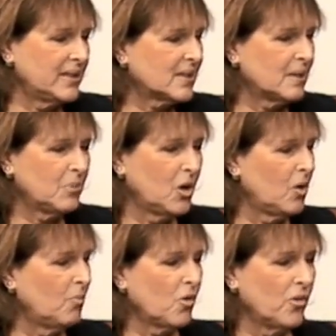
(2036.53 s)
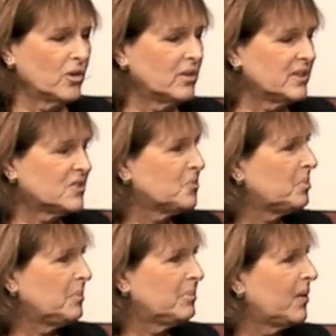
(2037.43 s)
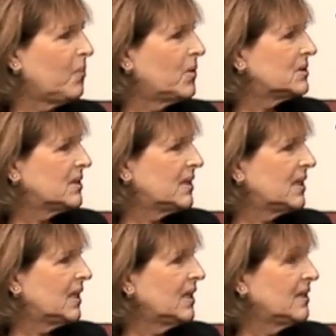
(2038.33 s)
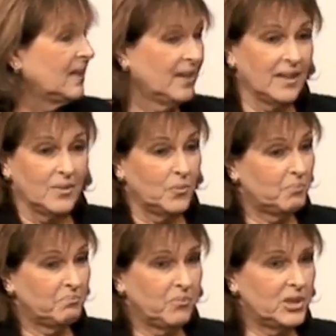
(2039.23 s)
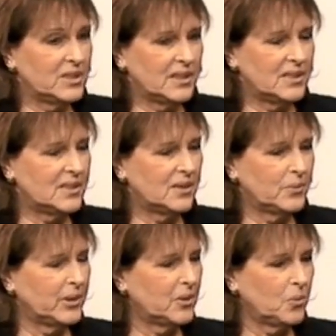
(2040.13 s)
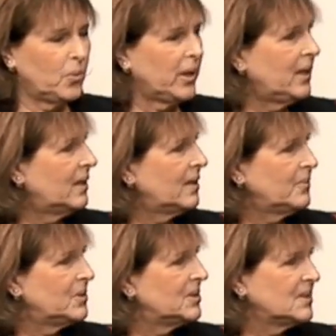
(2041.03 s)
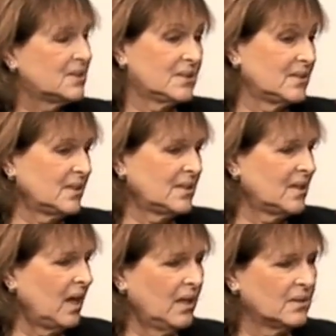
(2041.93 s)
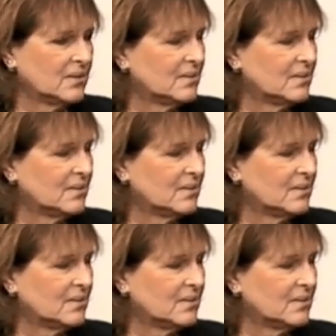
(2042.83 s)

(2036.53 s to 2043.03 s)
to come home, wrote a list of people I wanted in it. We did a deal within a week, and it was done.